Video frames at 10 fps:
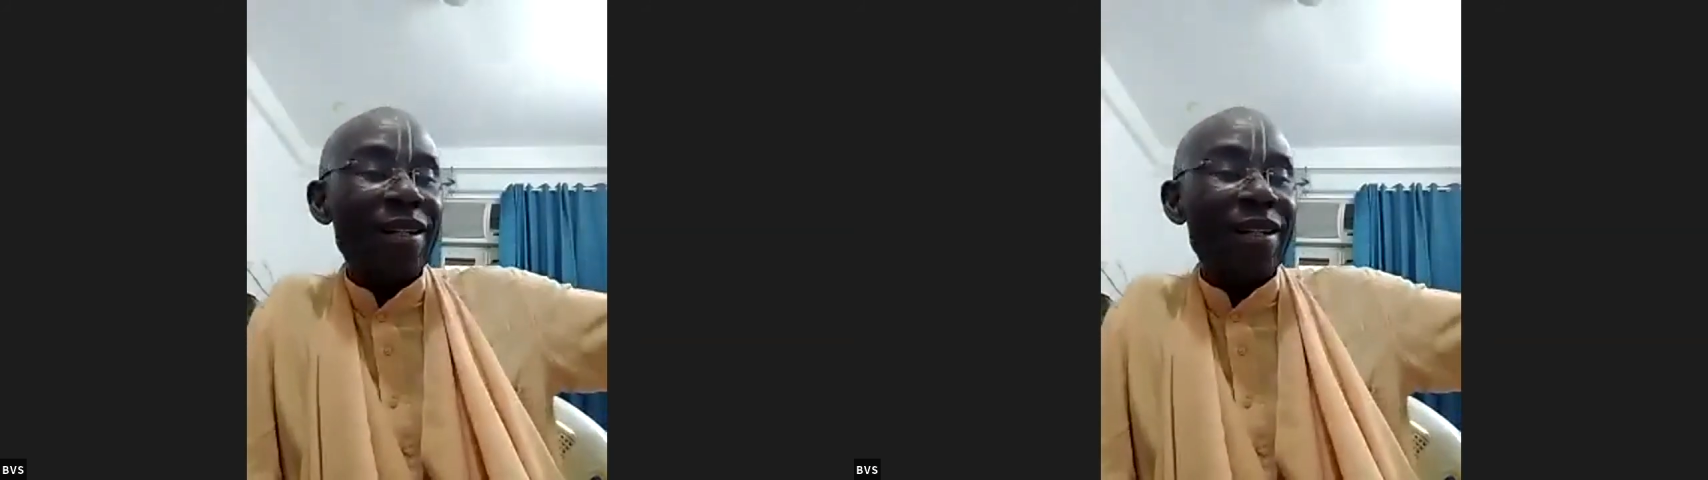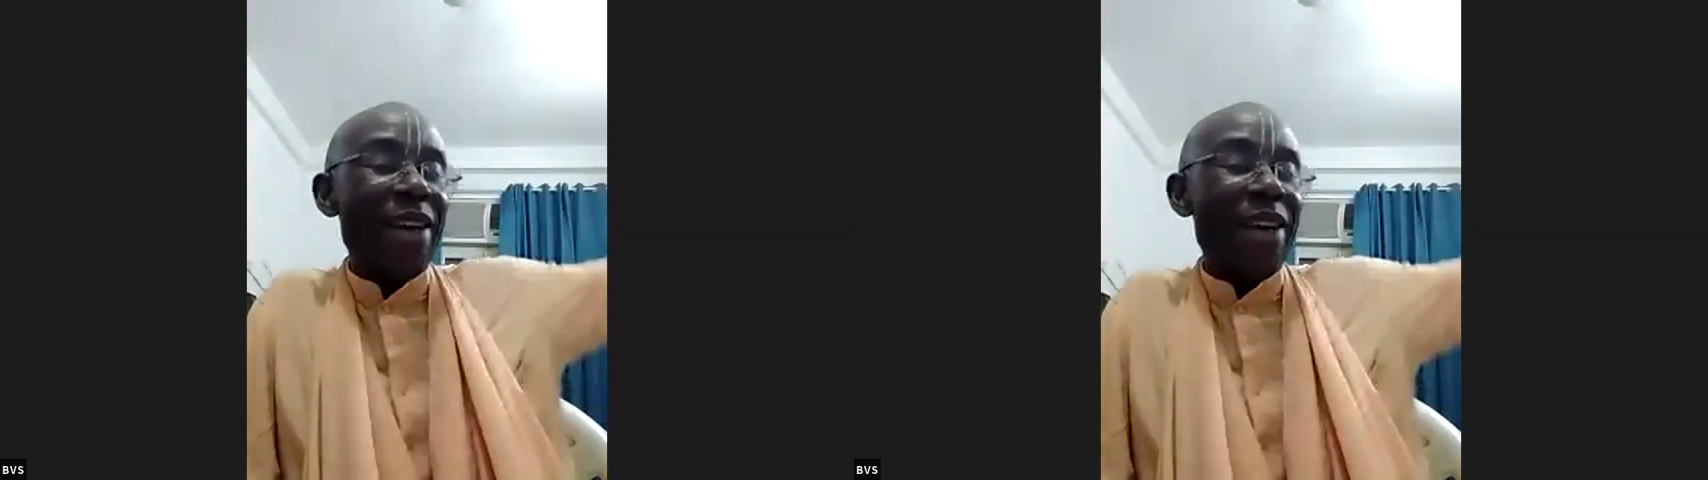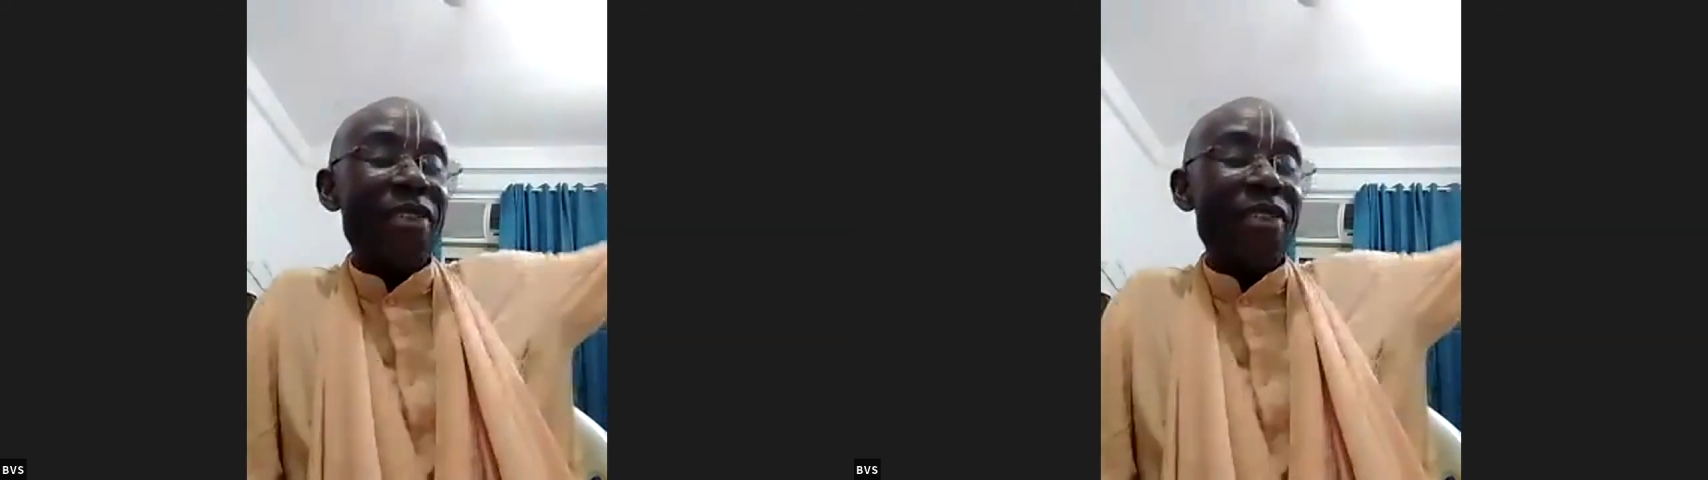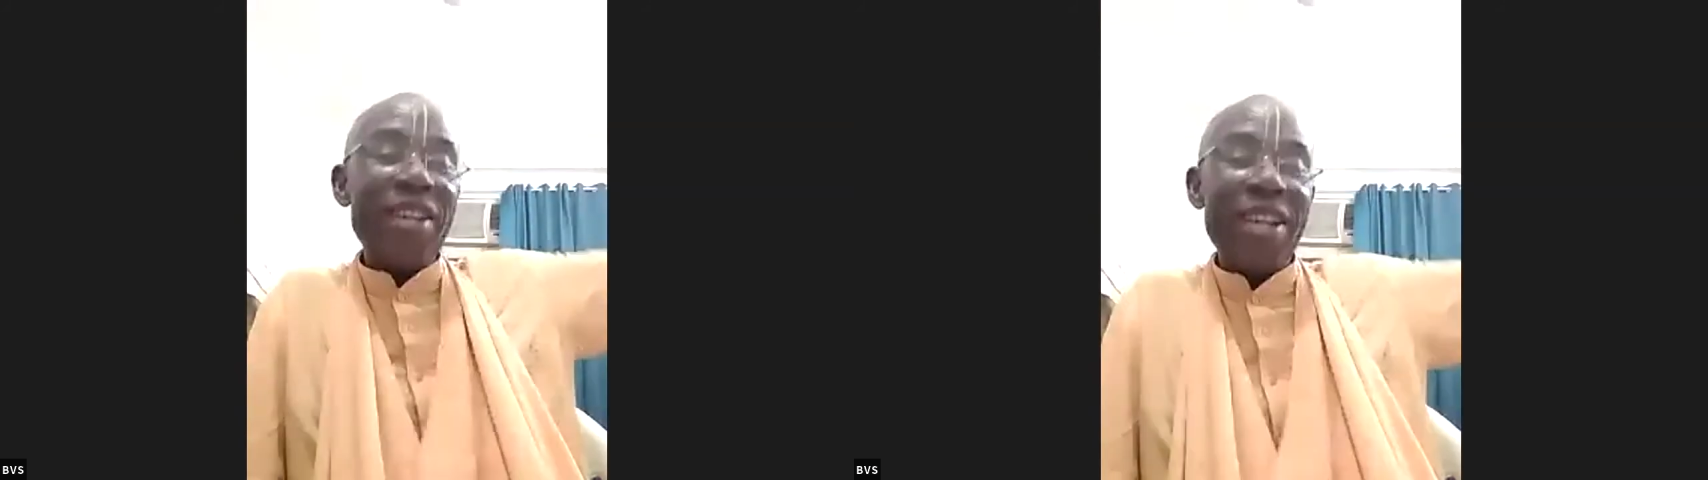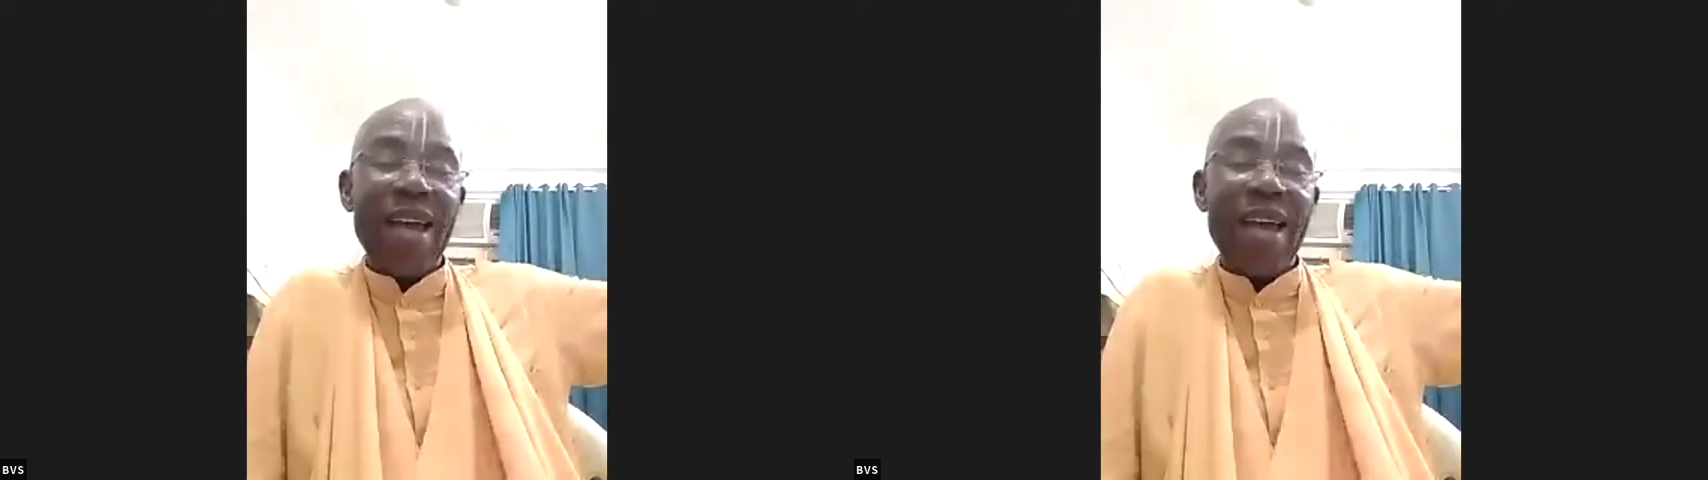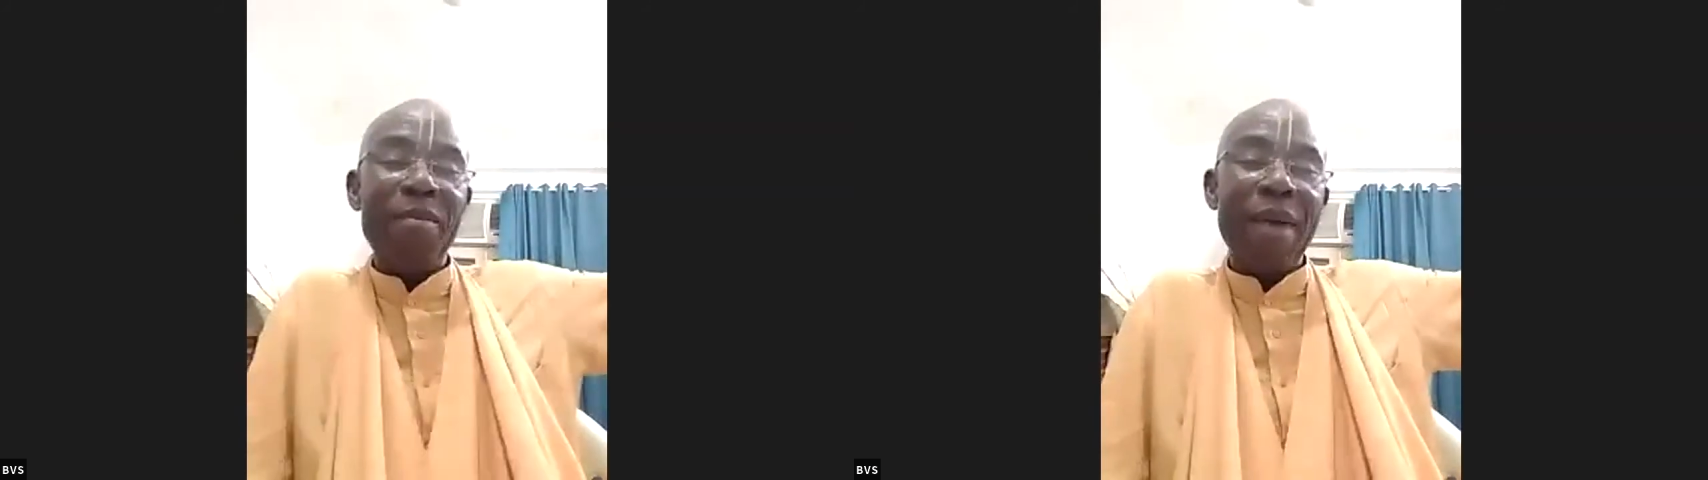I sat at the